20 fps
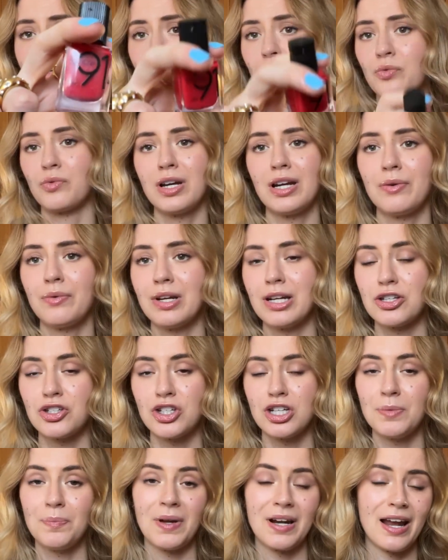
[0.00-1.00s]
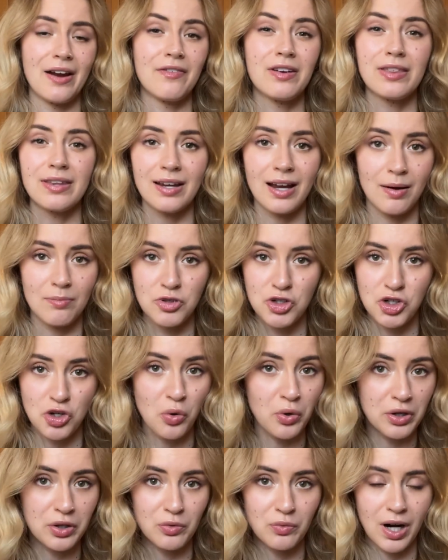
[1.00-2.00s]
really, really cheap, and everything I'm
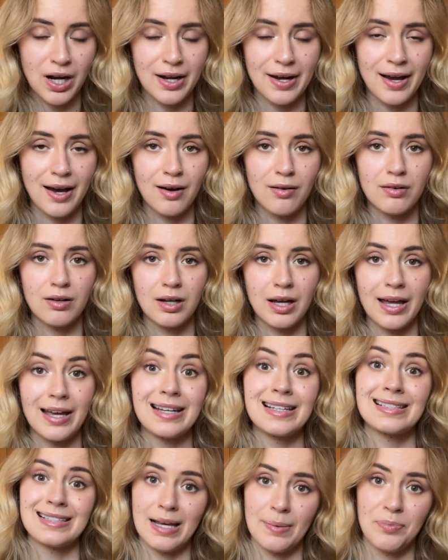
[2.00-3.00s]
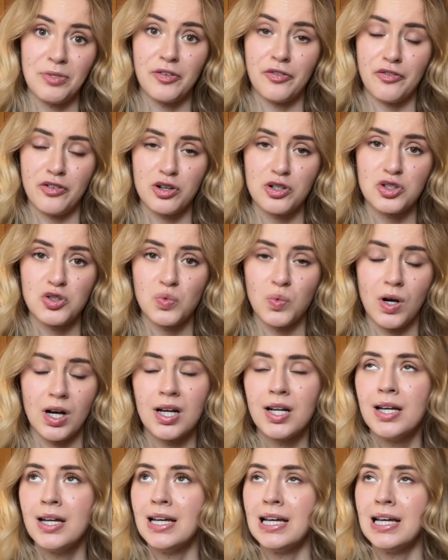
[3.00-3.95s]
showing you right now, except the first one,